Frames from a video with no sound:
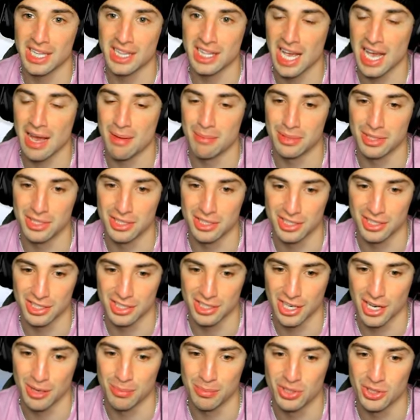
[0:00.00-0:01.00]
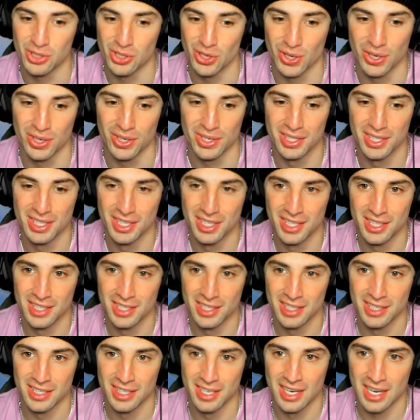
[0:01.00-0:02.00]
damage is just absurd.
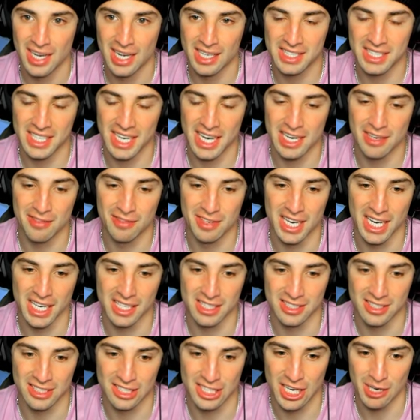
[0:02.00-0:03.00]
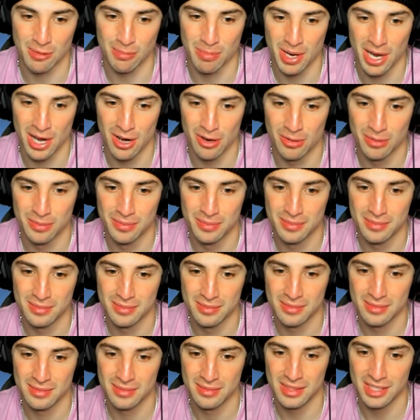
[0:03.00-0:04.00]
That's not even next to Chien-Pao.
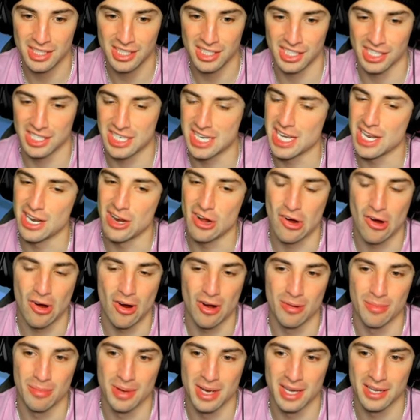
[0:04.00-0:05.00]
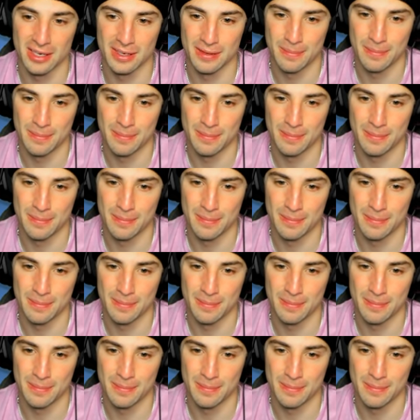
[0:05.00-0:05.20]
He's just hitting hard, man.